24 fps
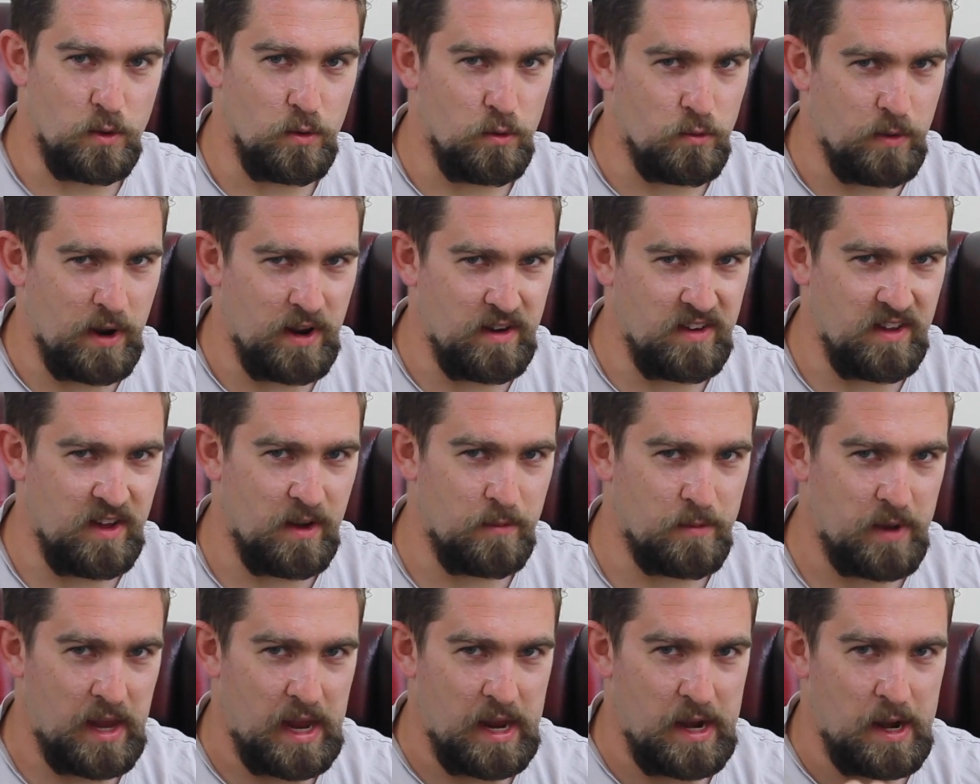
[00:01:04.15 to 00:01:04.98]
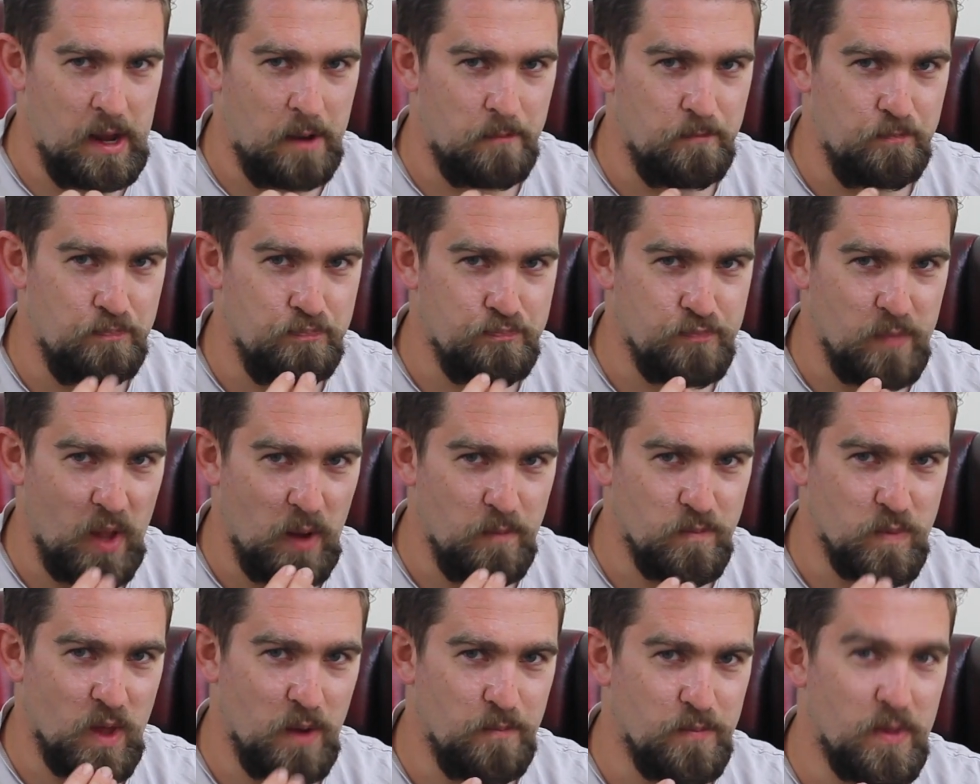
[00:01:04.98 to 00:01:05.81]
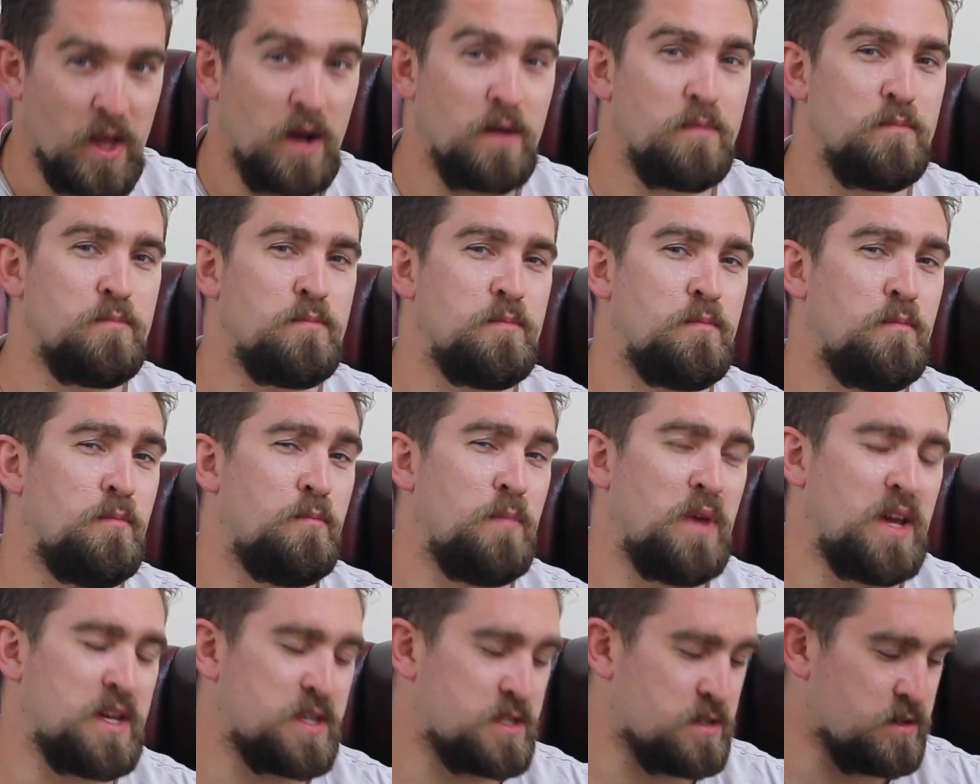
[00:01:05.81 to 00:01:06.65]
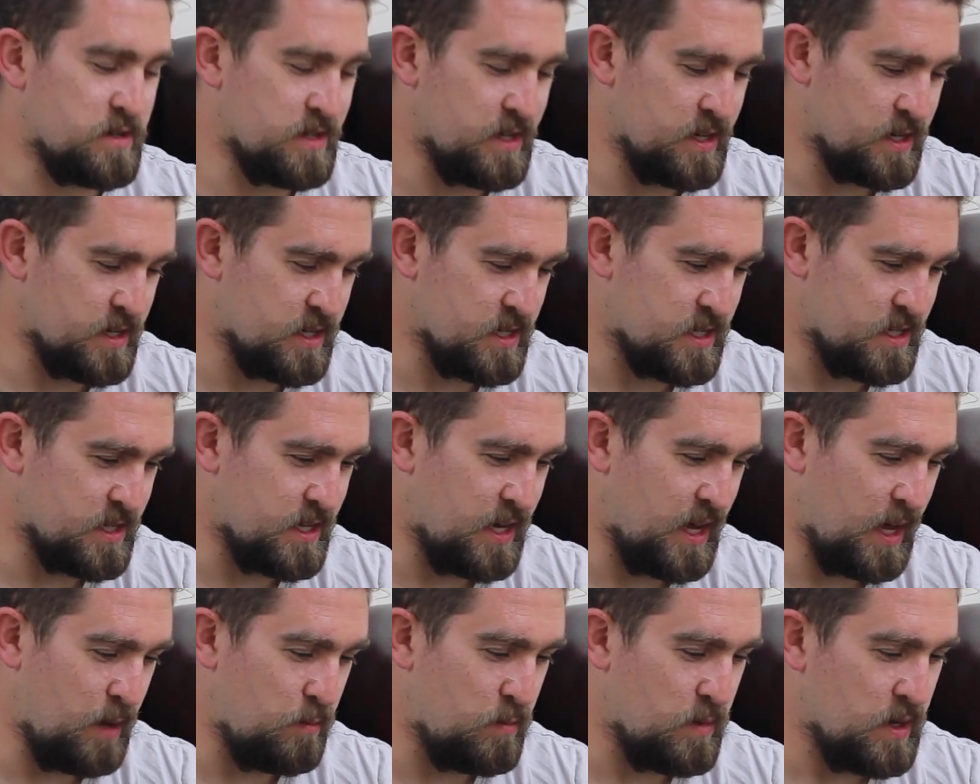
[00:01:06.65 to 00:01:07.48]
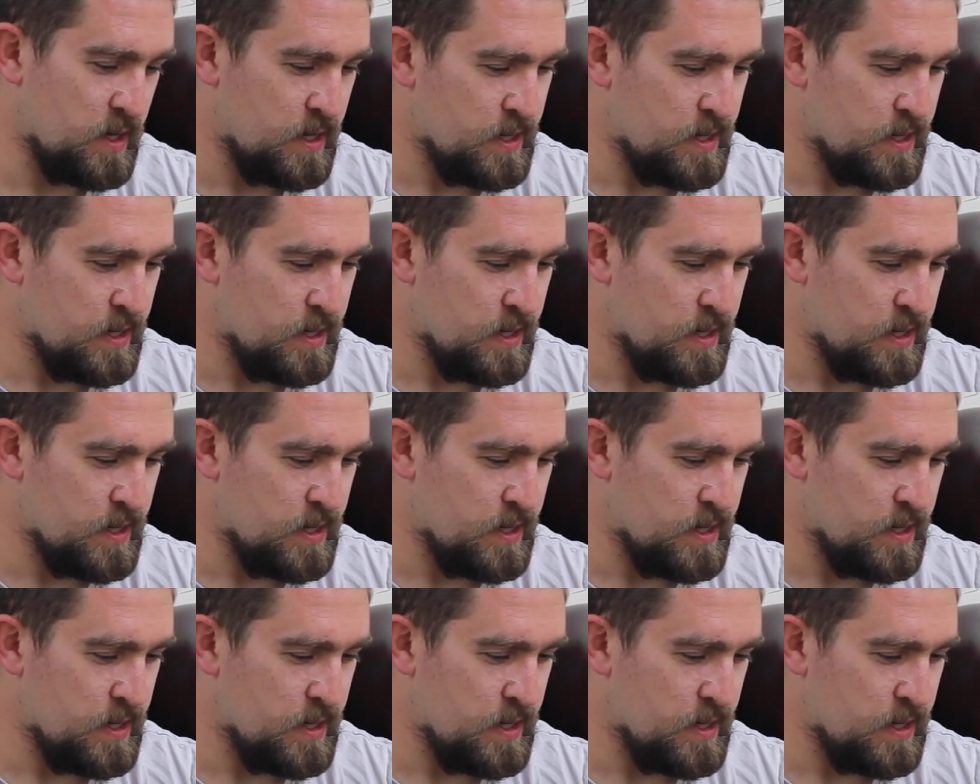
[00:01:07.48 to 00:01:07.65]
already I'm getting a bit excited because of the name.